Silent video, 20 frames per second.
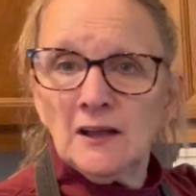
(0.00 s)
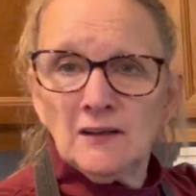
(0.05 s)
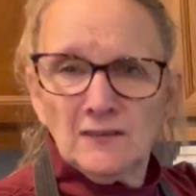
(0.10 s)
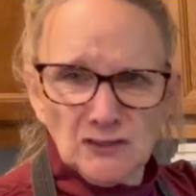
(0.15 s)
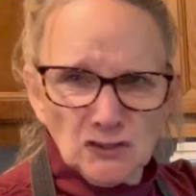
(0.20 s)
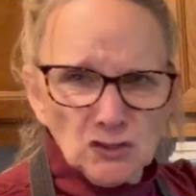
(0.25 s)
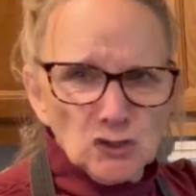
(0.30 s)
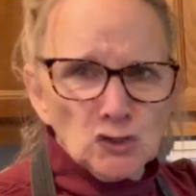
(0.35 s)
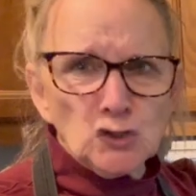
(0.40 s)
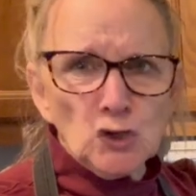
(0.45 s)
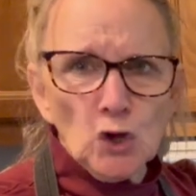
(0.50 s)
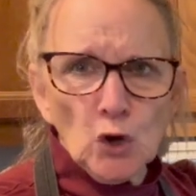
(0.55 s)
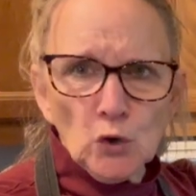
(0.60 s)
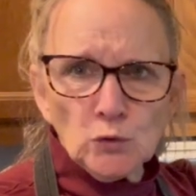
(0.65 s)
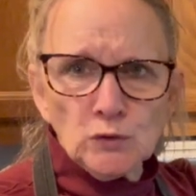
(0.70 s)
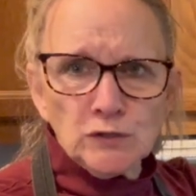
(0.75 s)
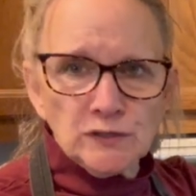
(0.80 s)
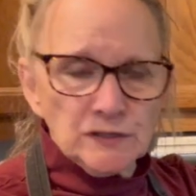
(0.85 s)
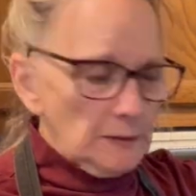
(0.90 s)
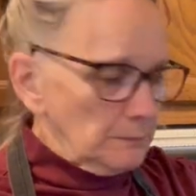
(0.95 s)
So
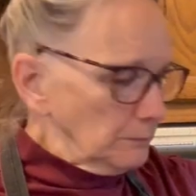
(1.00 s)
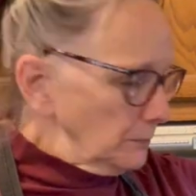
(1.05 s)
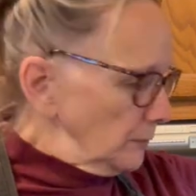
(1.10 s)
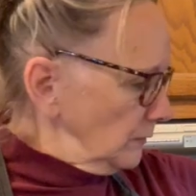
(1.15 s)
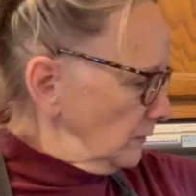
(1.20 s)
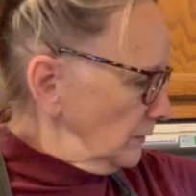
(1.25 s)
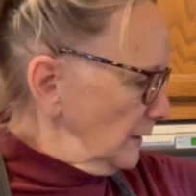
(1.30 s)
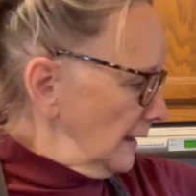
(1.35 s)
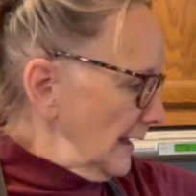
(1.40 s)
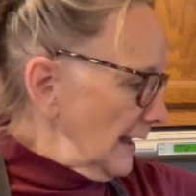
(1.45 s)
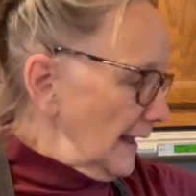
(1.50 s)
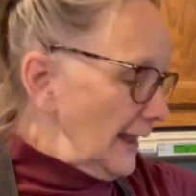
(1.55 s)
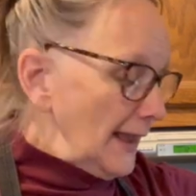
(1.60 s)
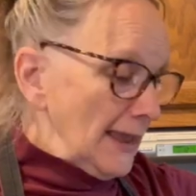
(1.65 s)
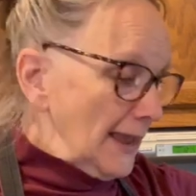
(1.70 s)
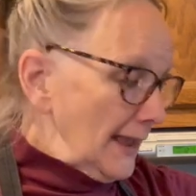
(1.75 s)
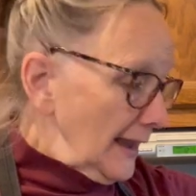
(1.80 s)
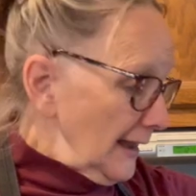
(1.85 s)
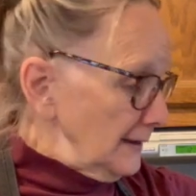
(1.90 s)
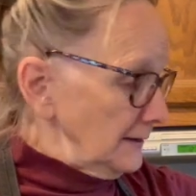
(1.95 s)
simple,
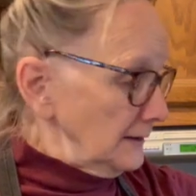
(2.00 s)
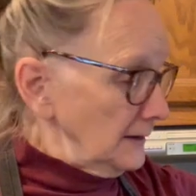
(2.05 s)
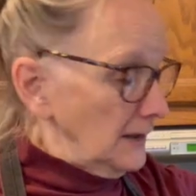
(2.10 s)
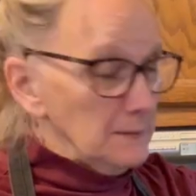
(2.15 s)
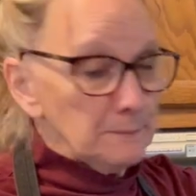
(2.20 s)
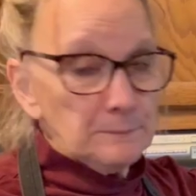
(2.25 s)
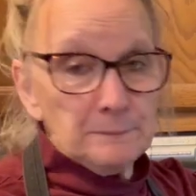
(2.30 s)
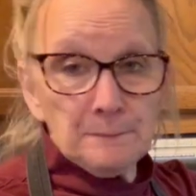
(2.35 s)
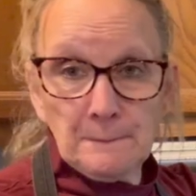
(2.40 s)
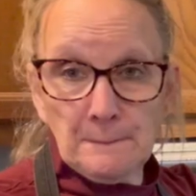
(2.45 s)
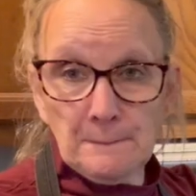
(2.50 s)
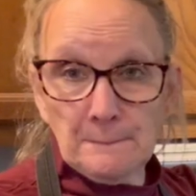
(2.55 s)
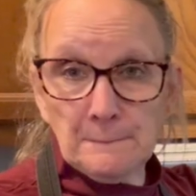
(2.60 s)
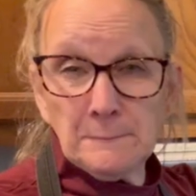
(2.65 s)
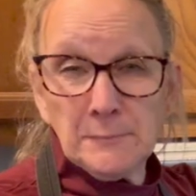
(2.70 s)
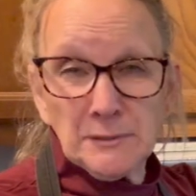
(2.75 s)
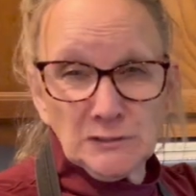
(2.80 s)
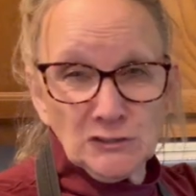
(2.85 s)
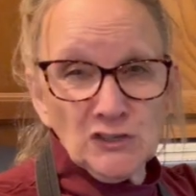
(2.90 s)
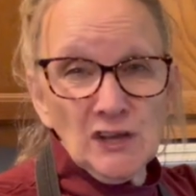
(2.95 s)

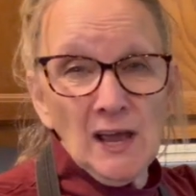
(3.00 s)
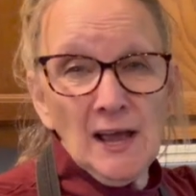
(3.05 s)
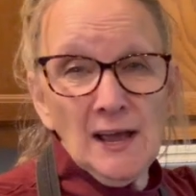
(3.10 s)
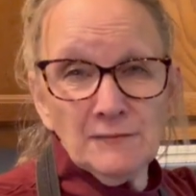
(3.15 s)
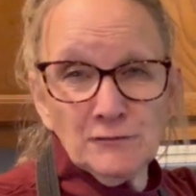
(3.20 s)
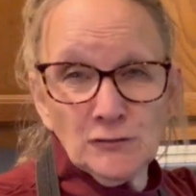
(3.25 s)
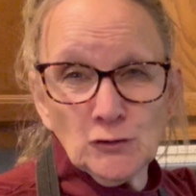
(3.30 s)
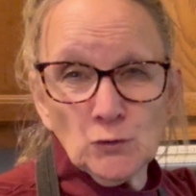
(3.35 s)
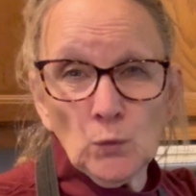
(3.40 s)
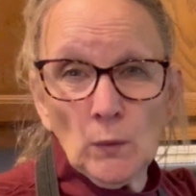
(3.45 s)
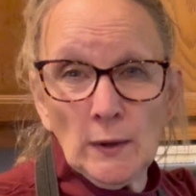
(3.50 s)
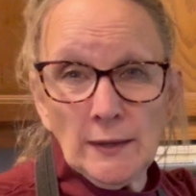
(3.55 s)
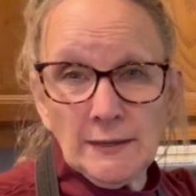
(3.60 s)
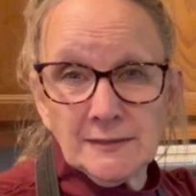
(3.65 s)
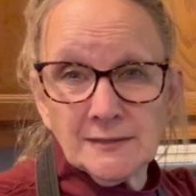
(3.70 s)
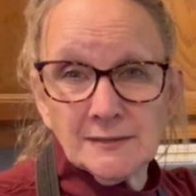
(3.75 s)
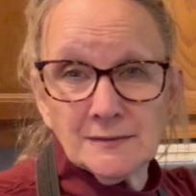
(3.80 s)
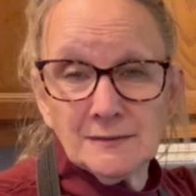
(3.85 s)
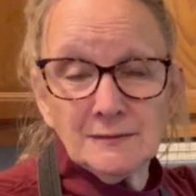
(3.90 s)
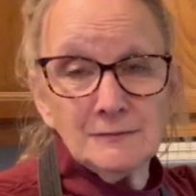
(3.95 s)
but you have to
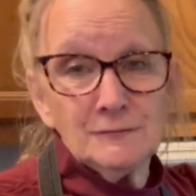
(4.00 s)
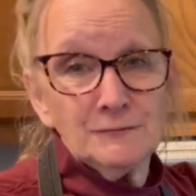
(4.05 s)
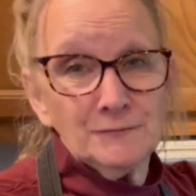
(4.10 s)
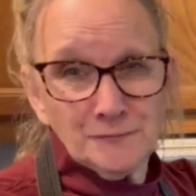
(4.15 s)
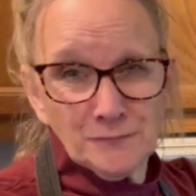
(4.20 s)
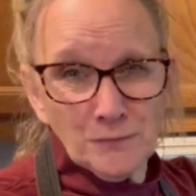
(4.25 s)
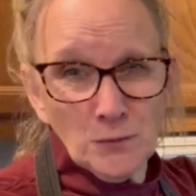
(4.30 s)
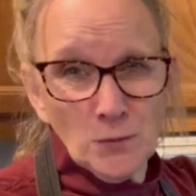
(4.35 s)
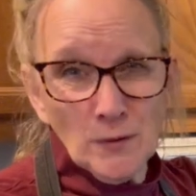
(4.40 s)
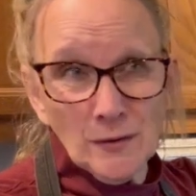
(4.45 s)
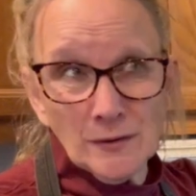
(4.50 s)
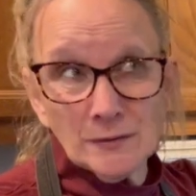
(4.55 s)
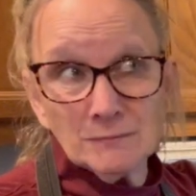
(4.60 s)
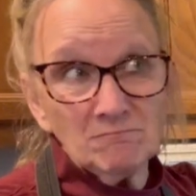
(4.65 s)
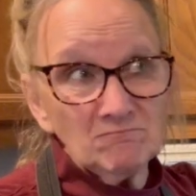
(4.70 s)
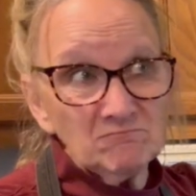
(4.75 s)
wait 4-6